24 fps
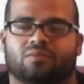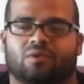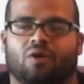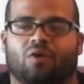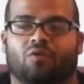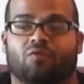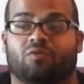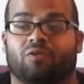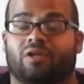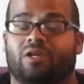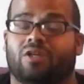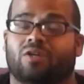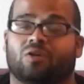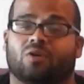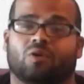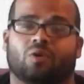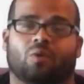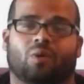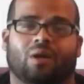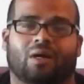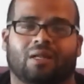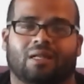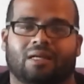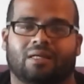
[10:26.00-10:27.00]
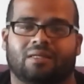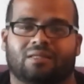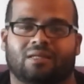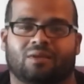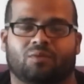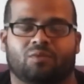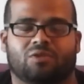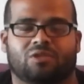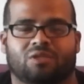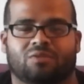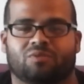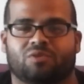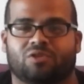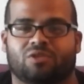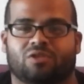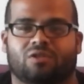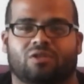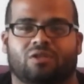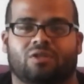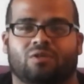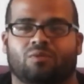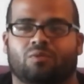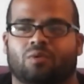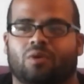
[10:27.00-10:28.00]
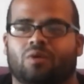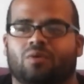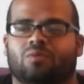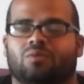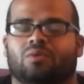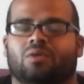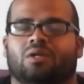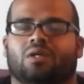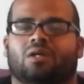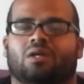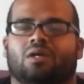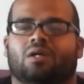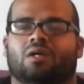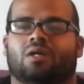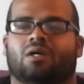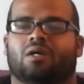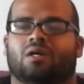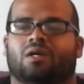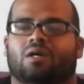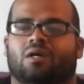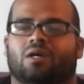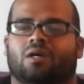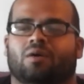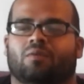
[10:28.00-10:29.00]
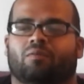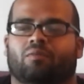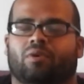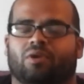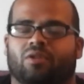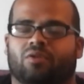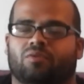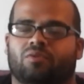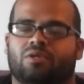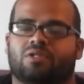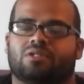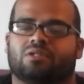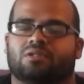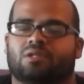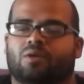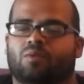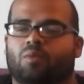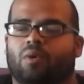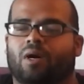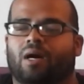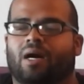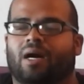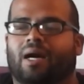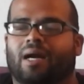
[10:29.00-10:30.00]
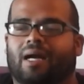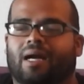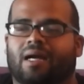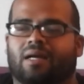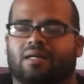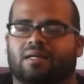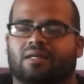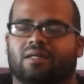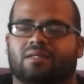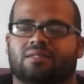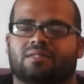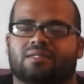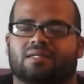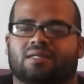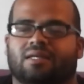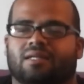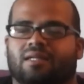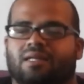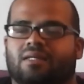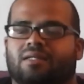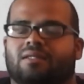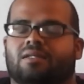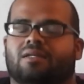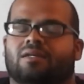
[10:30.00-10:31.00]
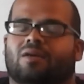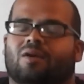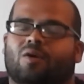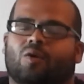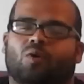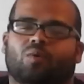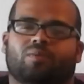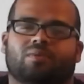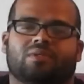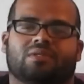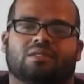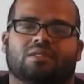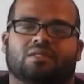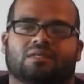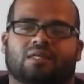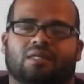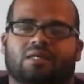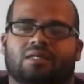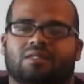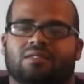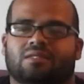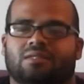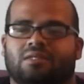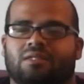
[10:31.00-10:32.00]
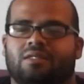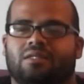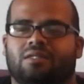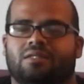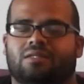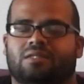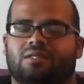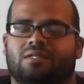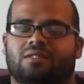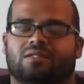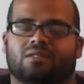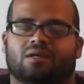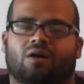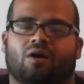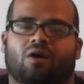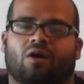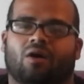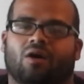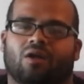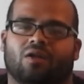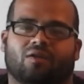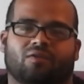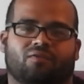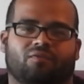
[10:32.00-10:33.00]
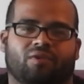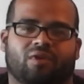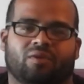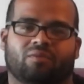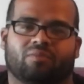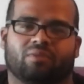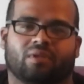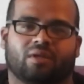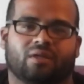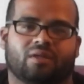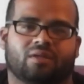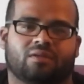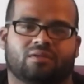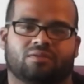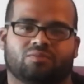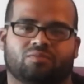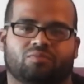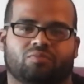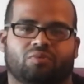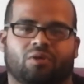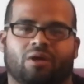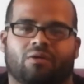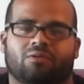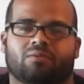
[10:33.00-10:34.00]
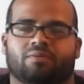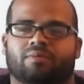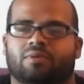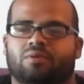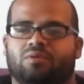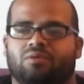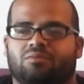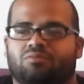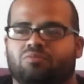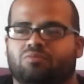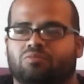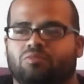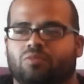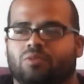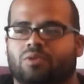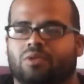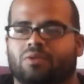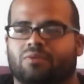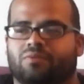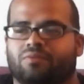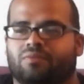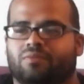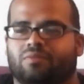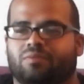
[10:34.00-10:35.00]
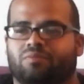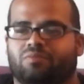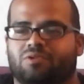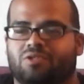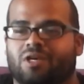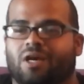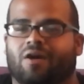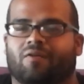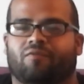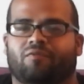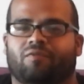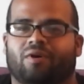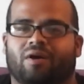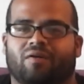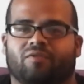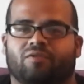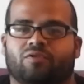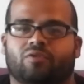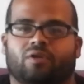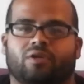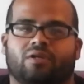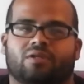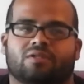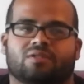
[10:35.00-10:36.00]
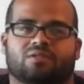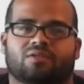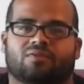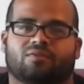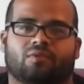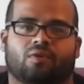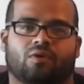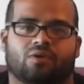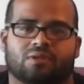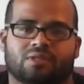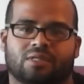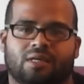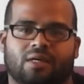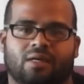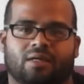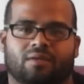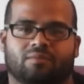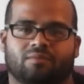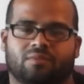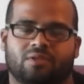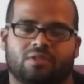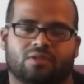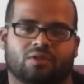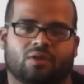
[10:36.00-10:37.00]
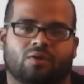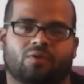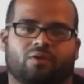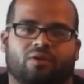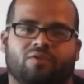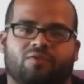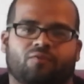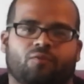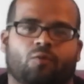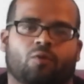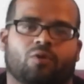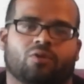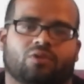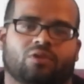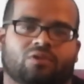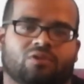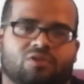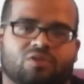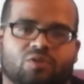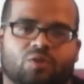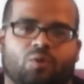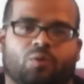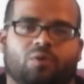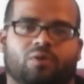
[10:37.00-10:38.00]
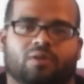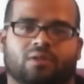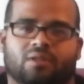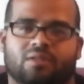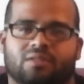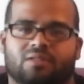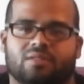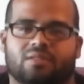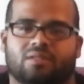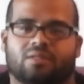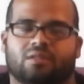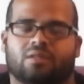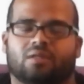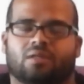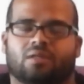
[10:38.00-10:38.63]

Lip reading: Hopefully he don't go out like that, which I'm sure he won't. But the reason why I got into collecting Kobe's is because he's a Hall of Fame player, probably one of the top 5 greatest of all time. He's already 4th on the scoring list.